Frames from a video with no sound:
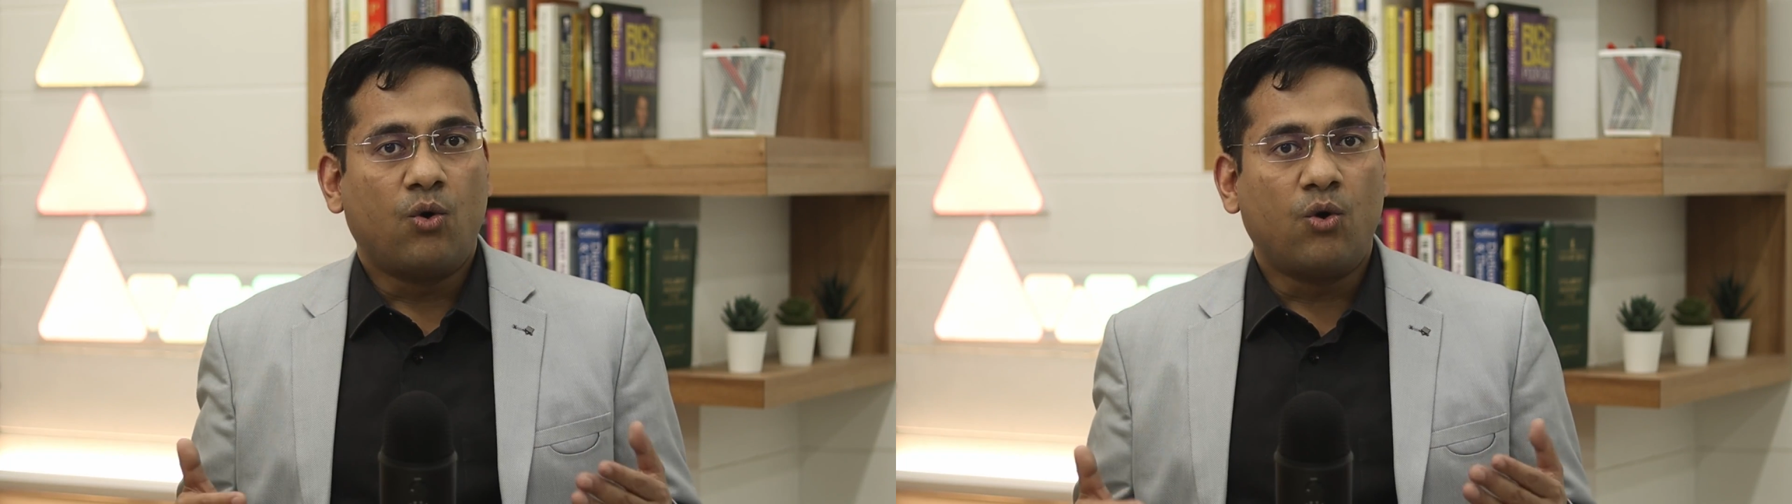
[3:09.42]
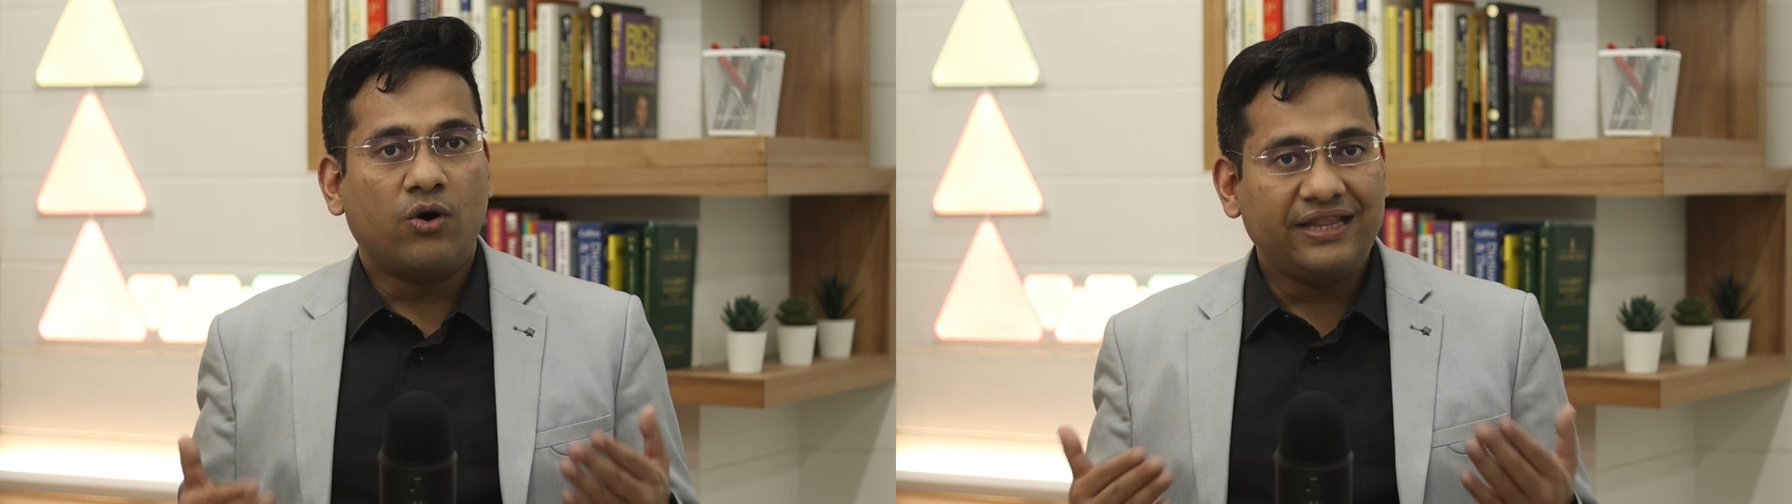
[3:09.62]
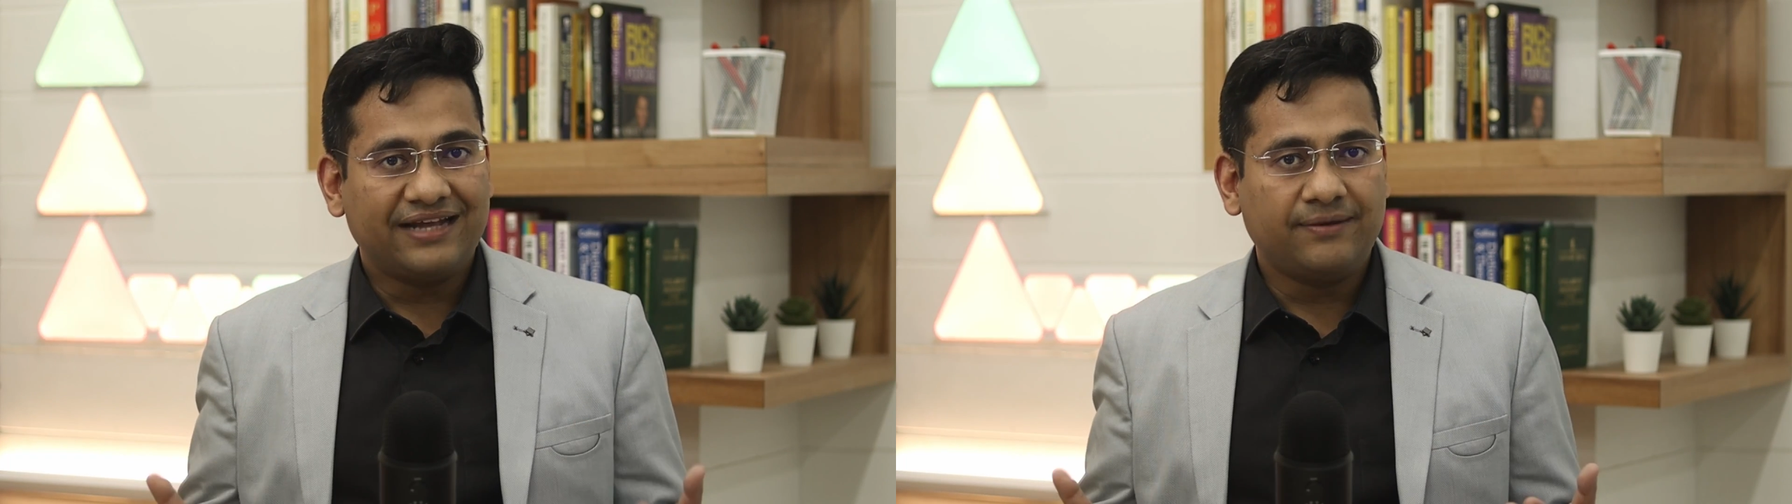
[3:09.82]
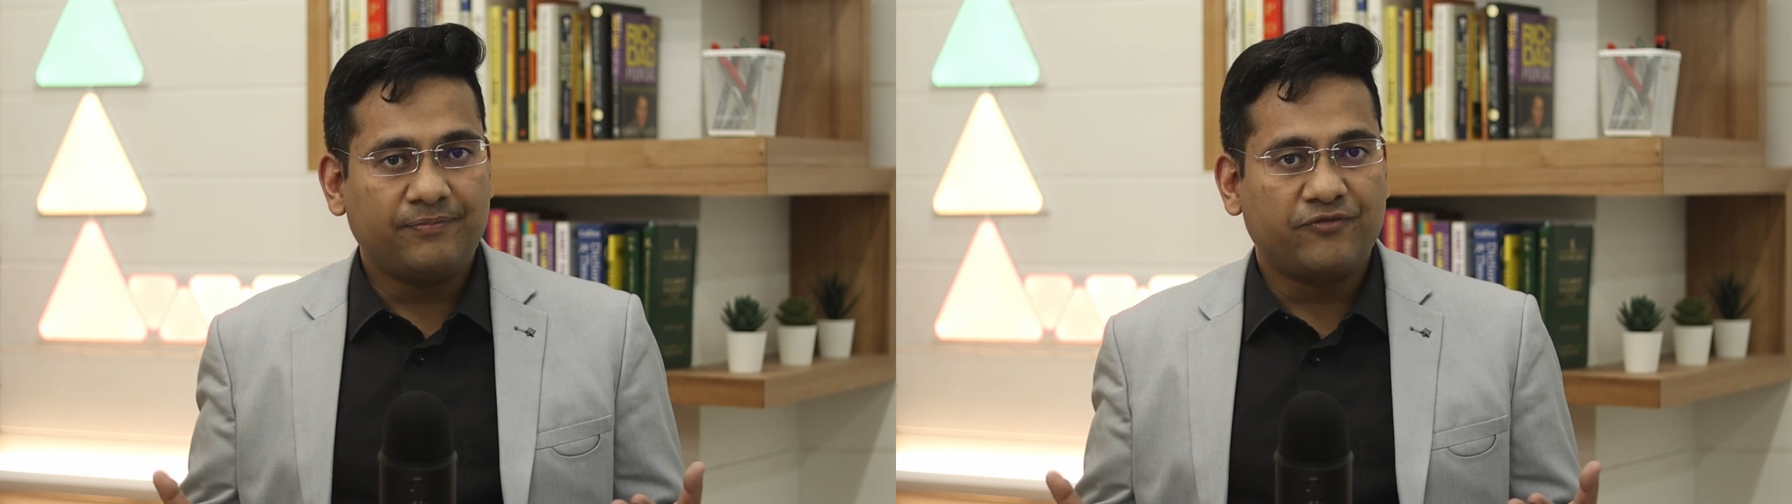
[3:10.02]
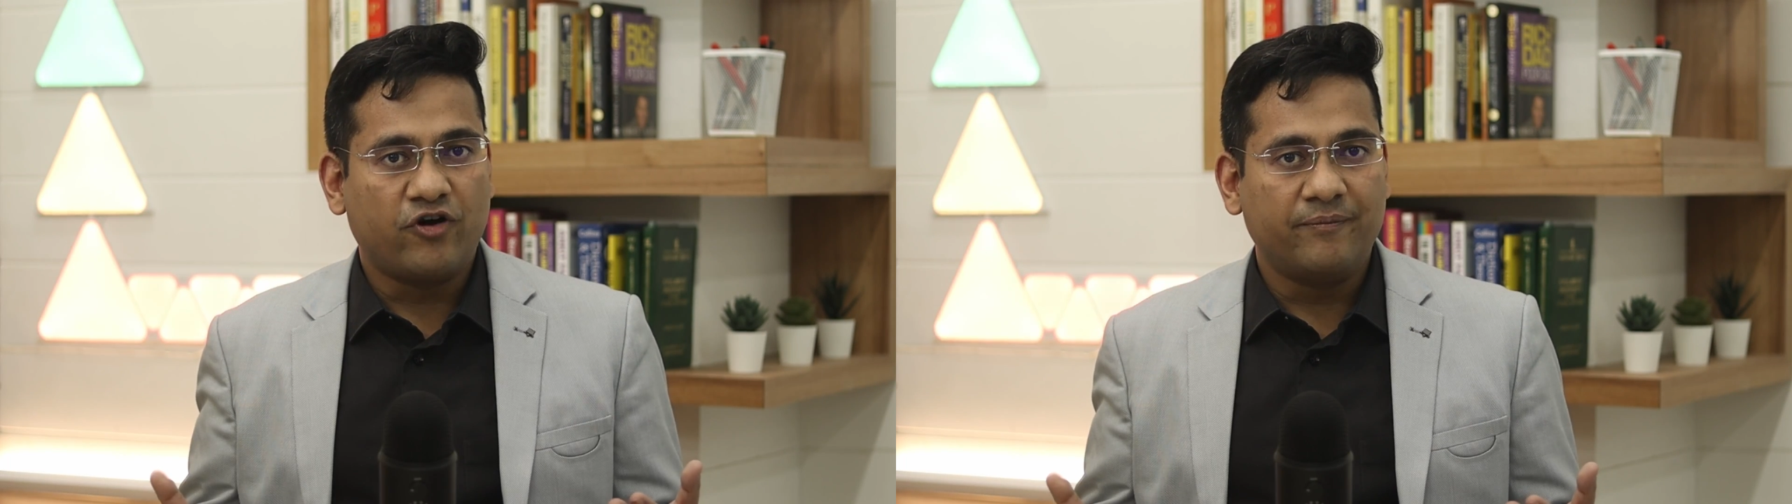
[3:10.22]
All the other
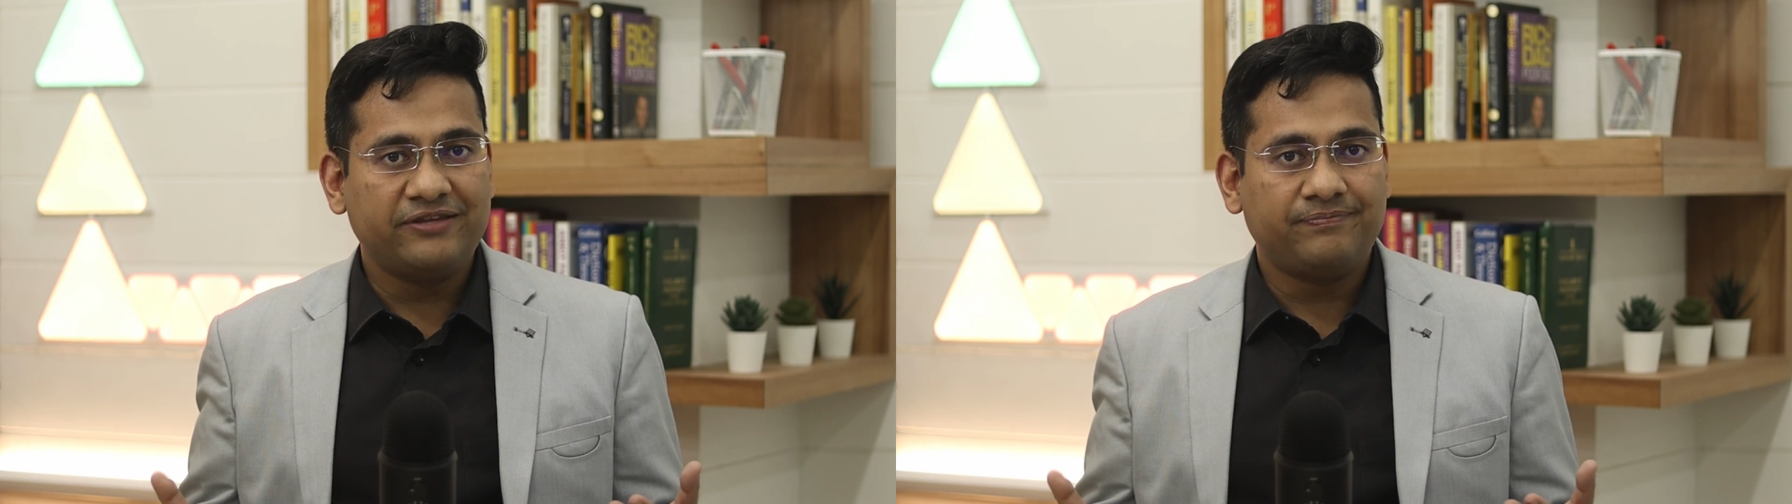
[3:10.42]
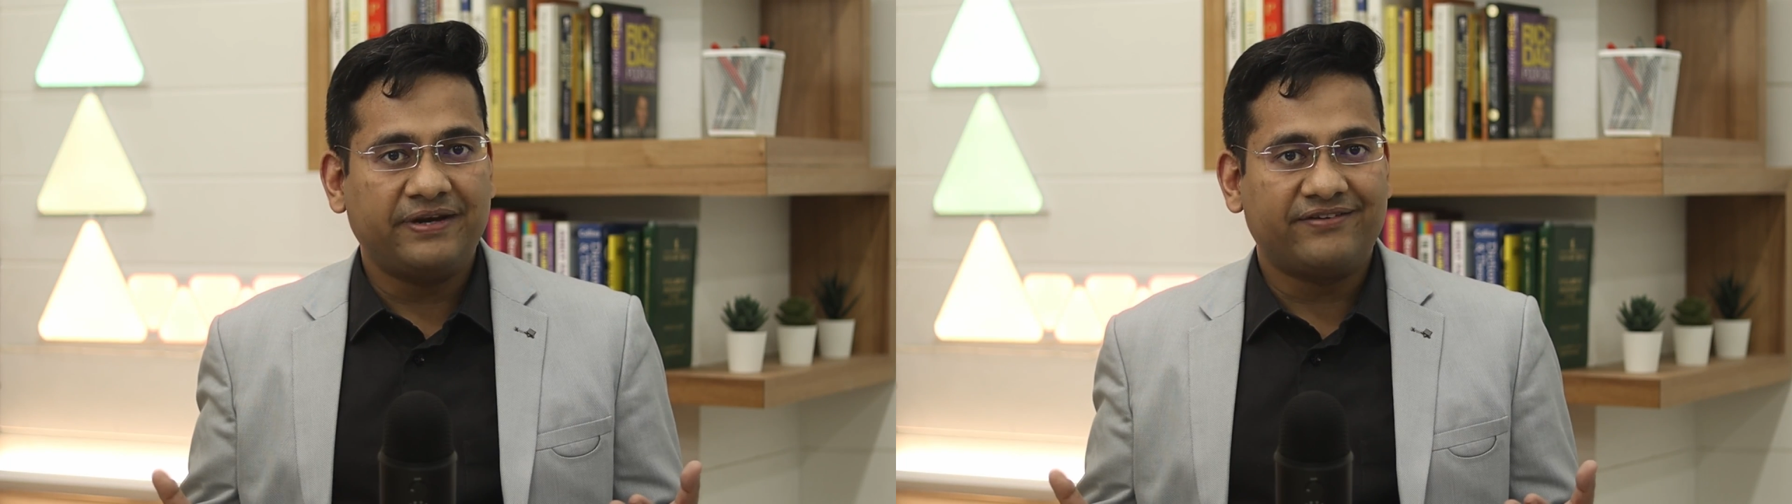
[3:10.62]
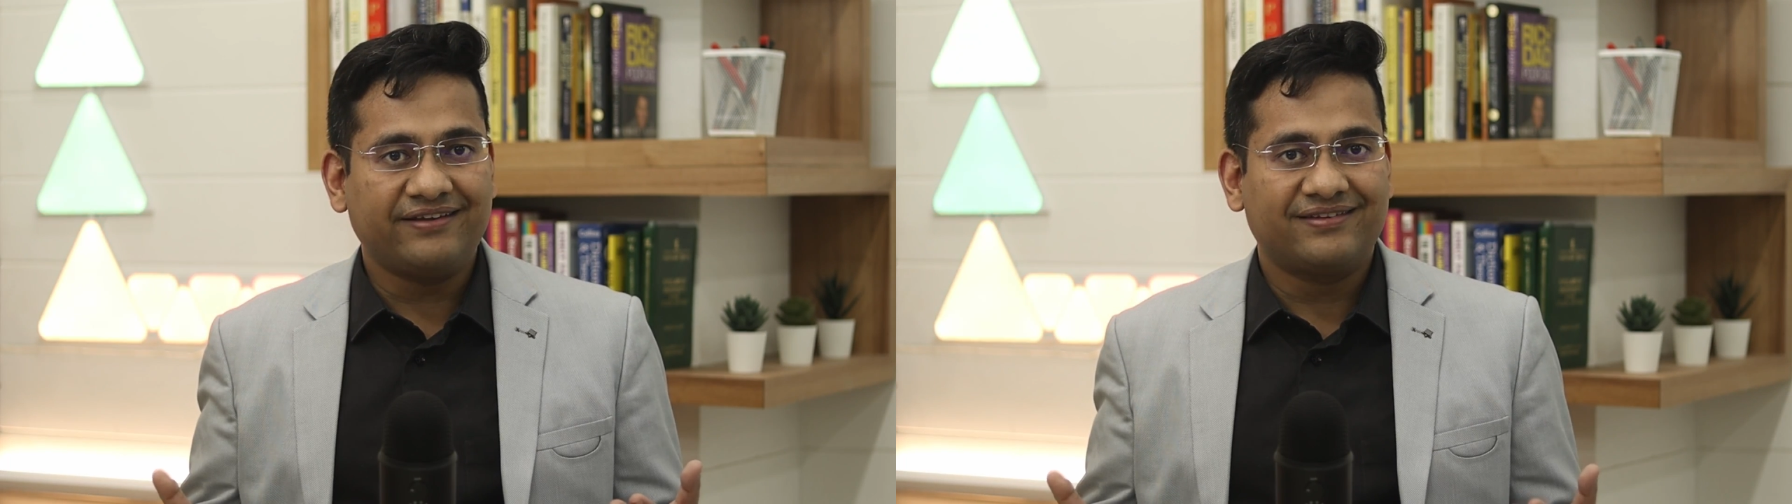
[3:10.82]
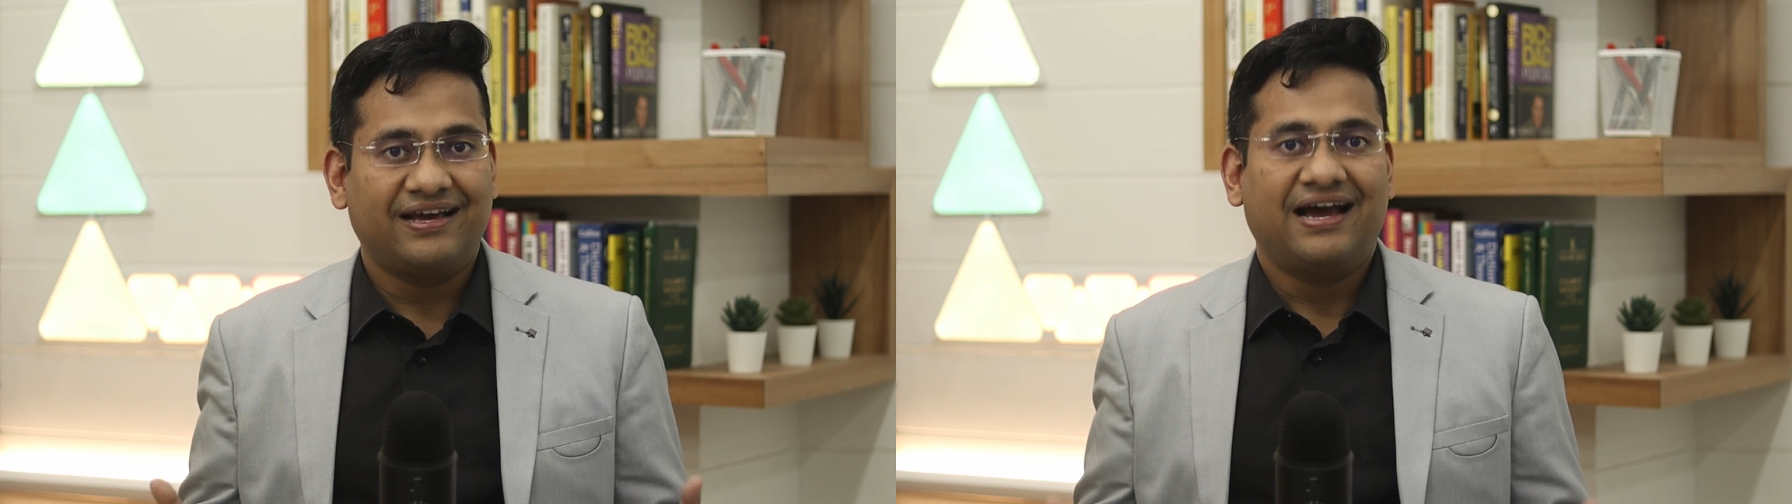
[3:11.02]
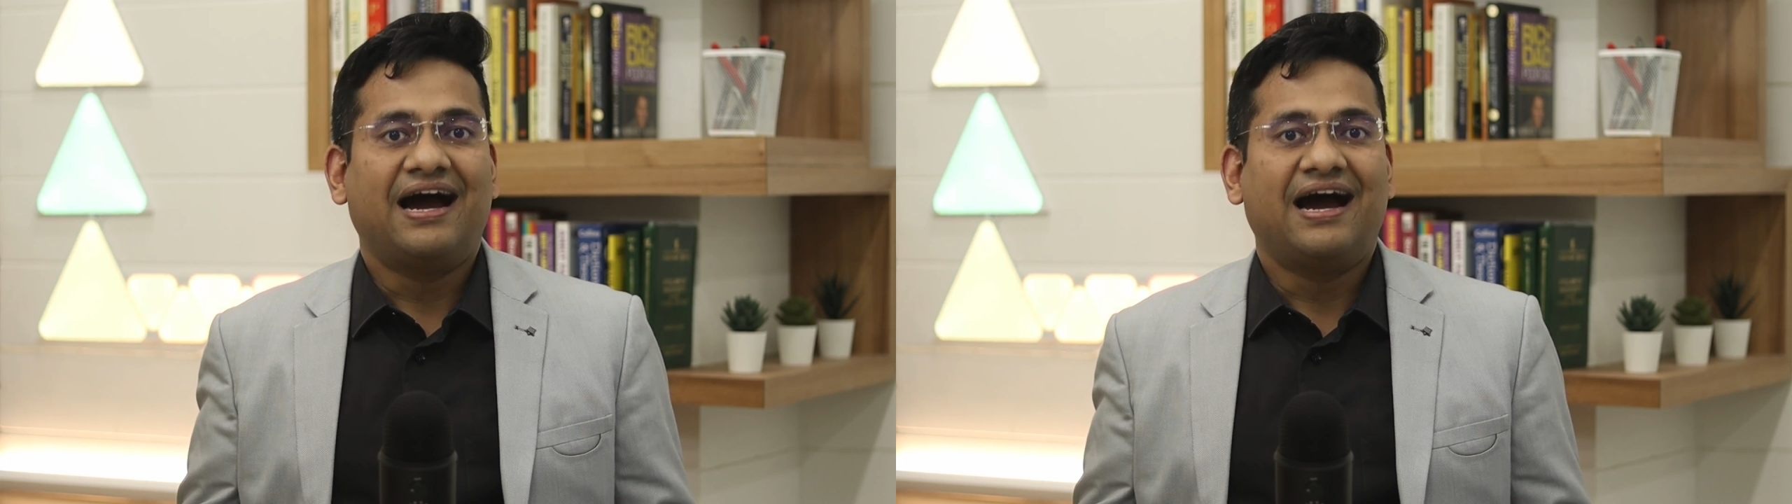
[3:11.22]
performance metrics